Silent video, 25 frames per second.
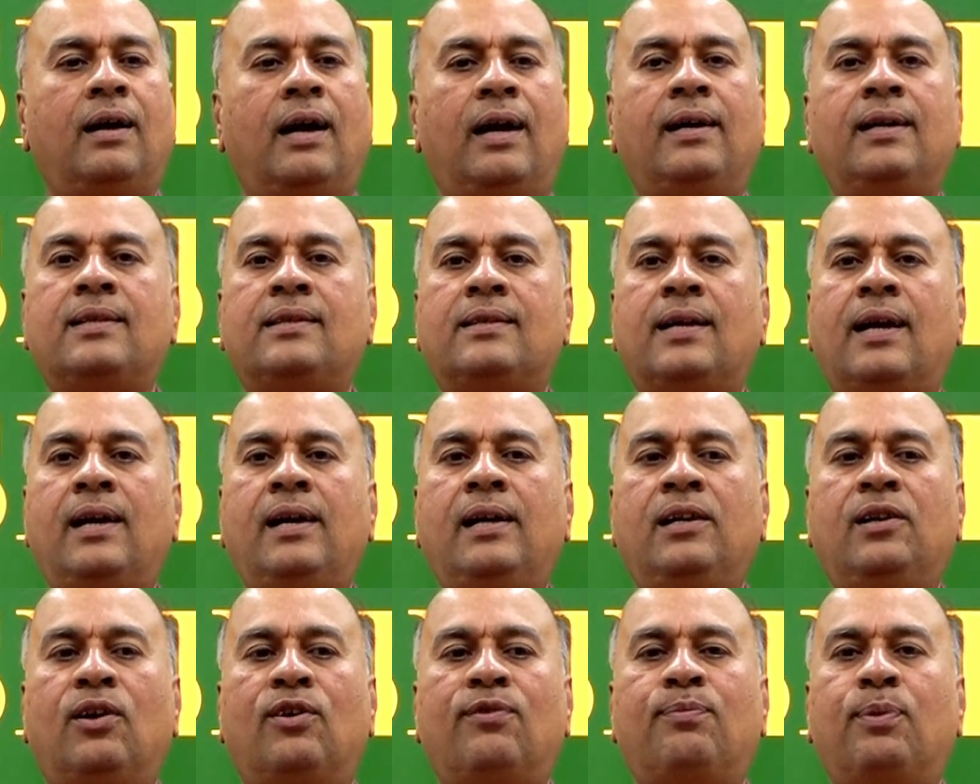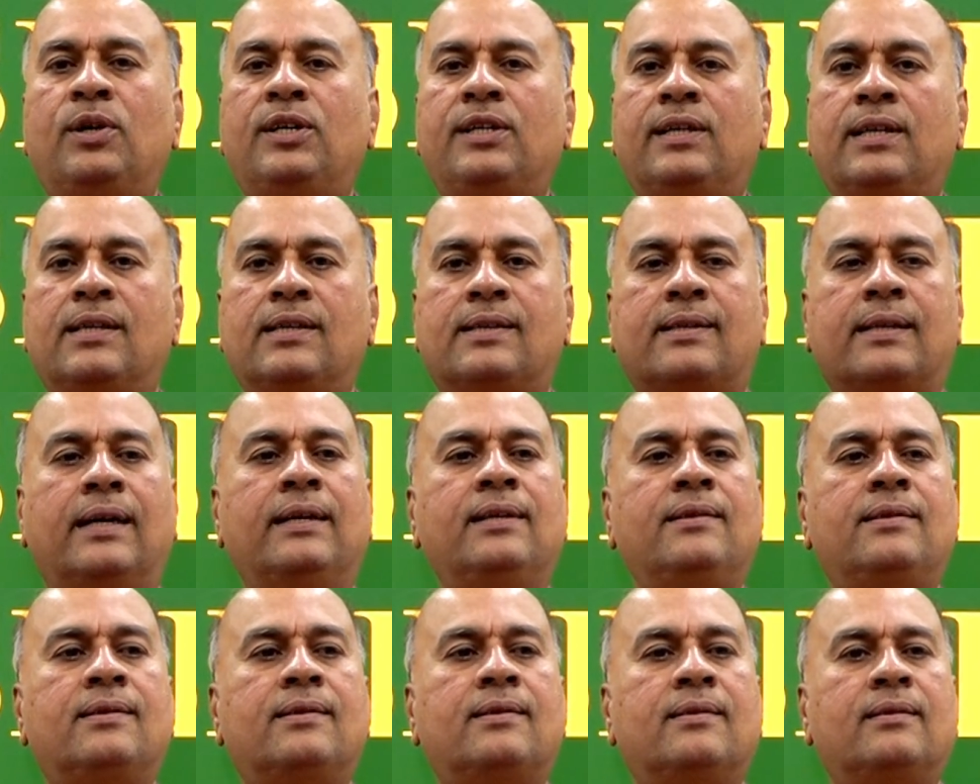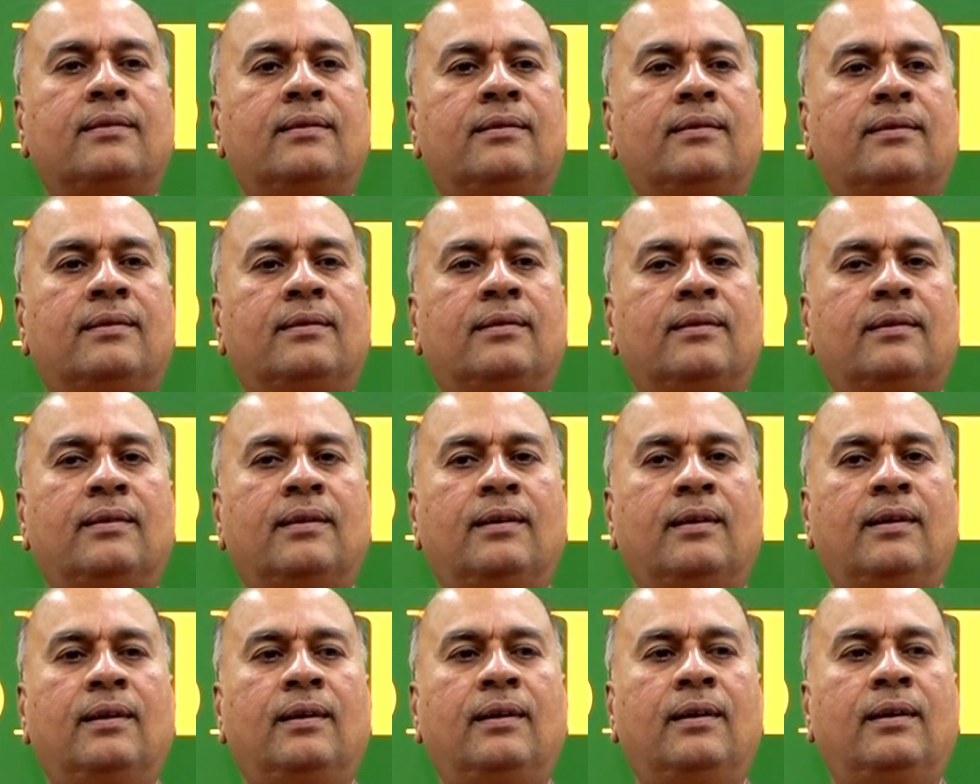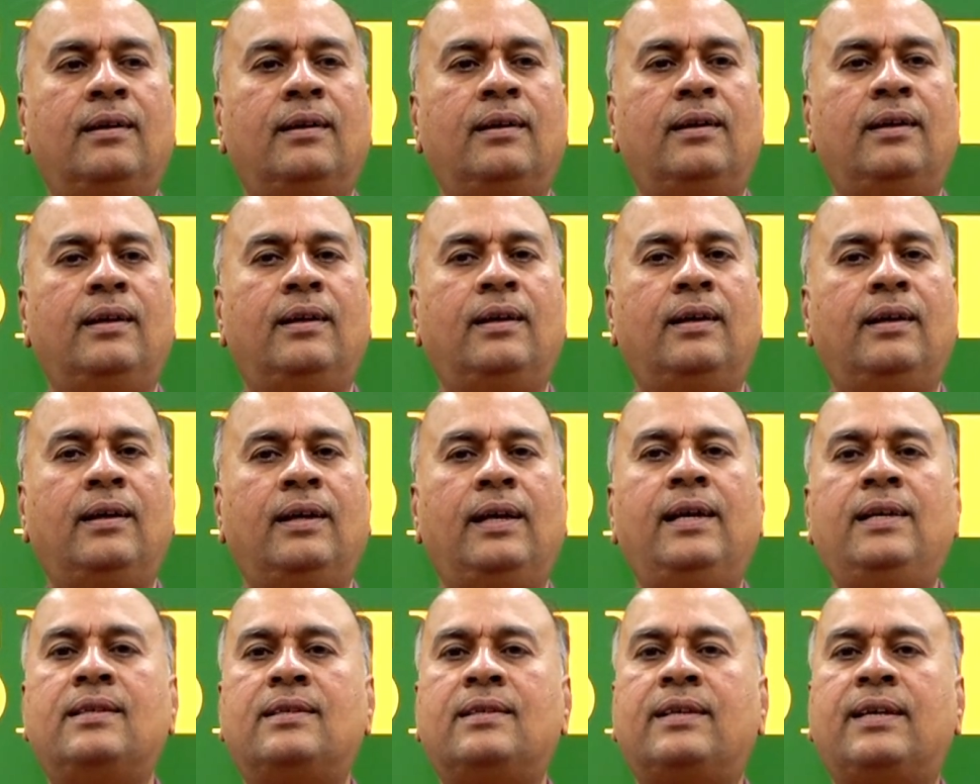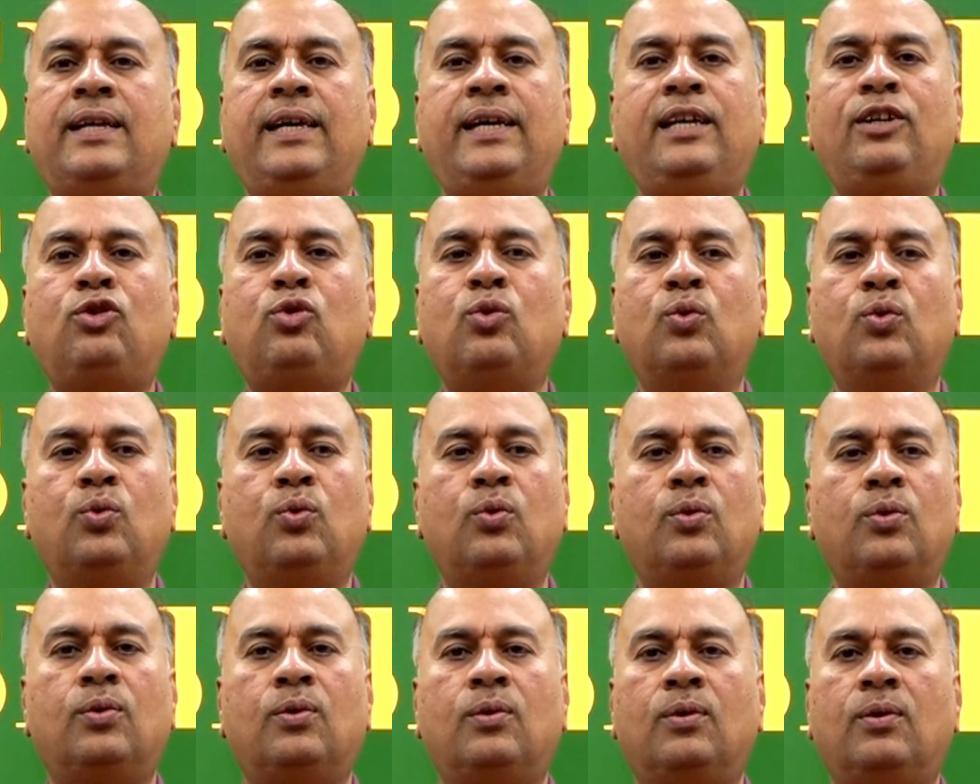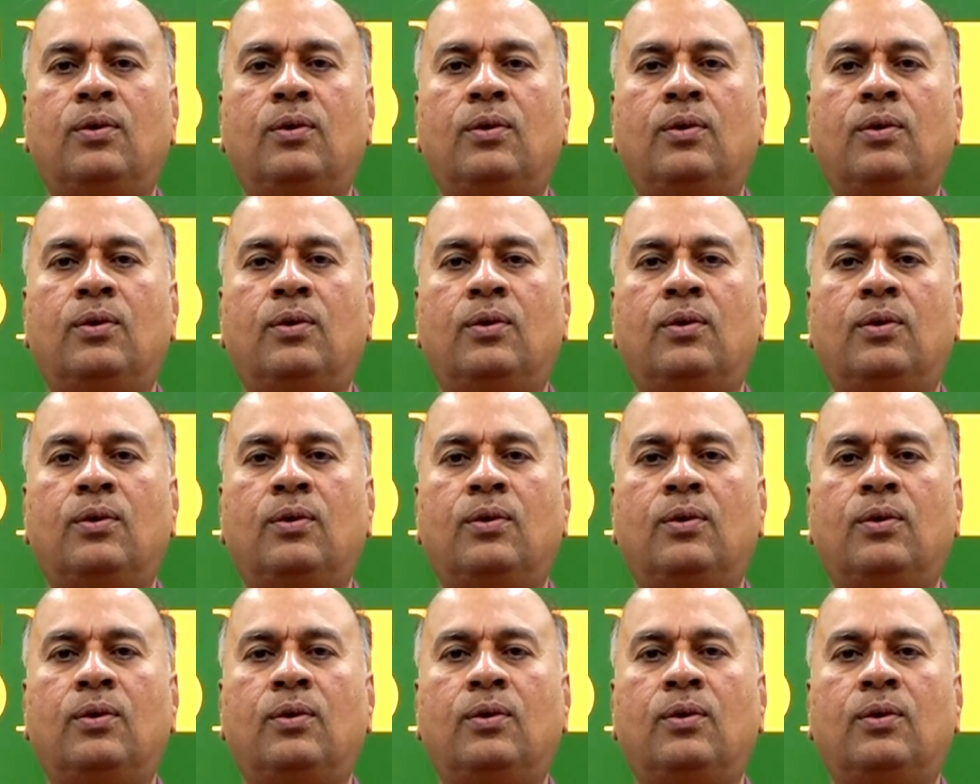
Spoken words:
understanding of political science is key to